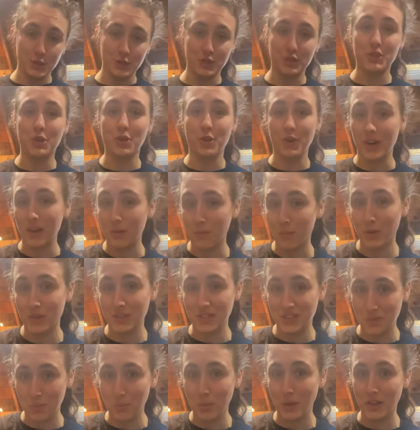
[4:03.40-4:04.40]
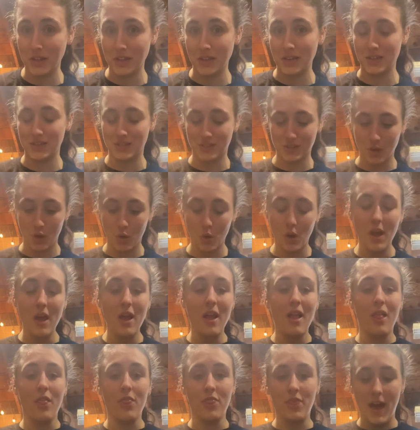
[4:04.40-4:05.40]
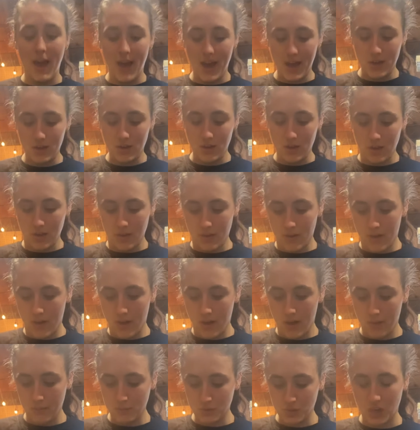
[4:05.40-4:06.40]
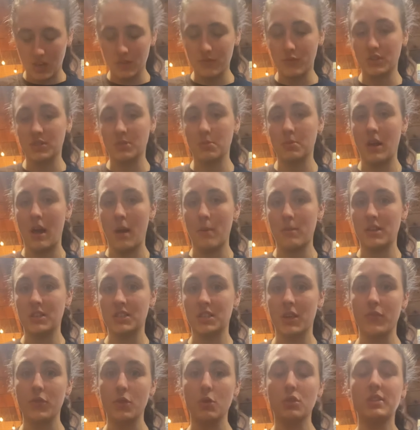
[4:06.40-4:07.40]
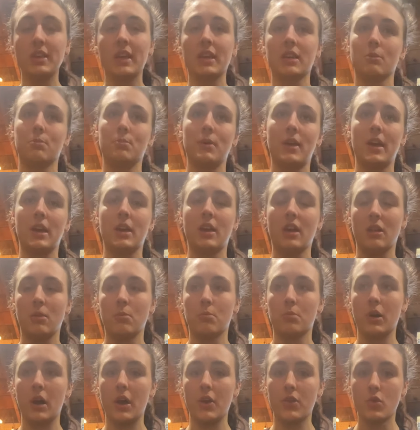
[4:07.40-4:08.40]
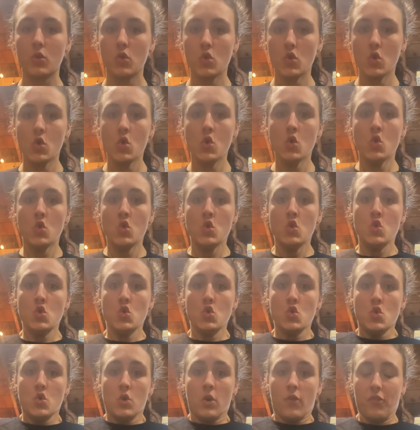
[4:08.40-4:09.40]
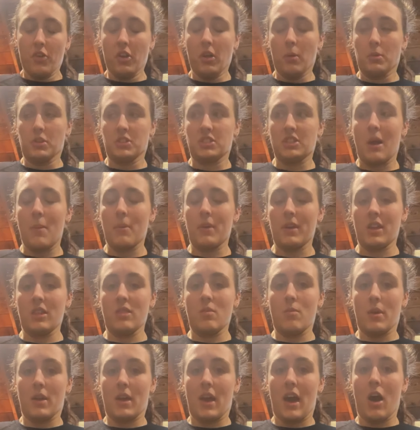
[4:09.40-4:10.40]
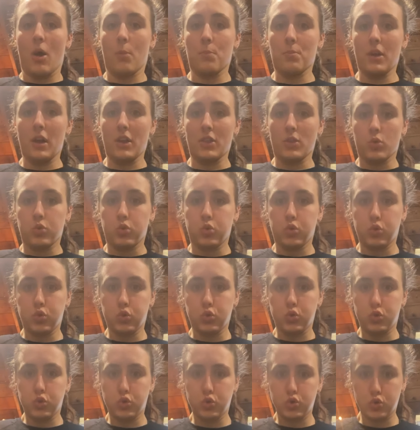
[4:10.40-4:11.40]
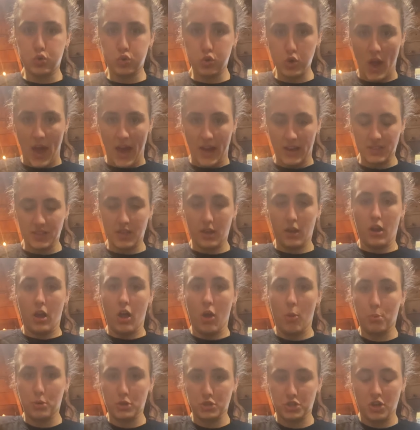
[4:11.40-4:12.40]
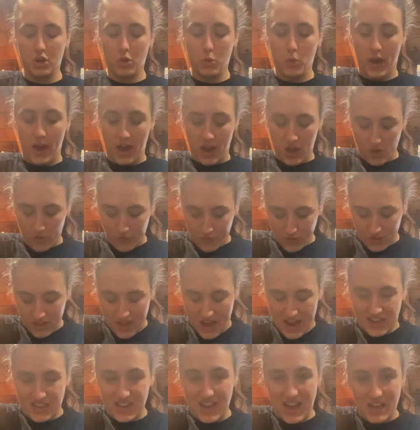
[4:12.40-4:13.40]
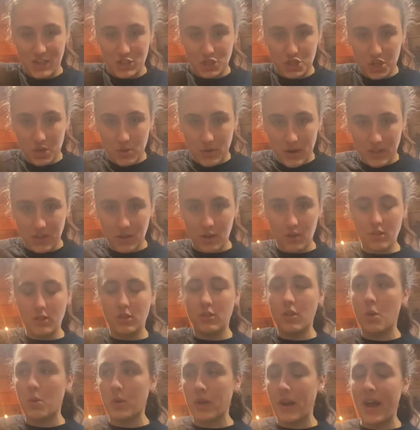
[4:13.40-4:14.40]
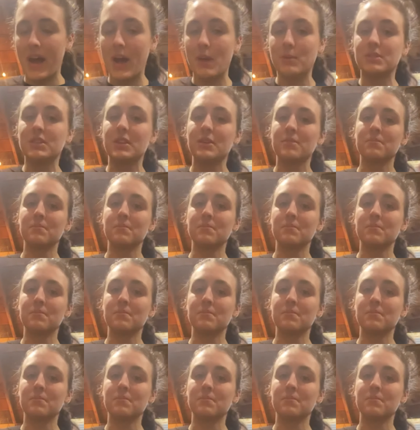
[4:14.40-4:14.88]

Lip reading: just create more stability. So that transverse abdominis, if you take a big in-breath, fill up your stomach, and the big out-breath, exhale it all, push it away, you'll feel that tension right there in the lower abs.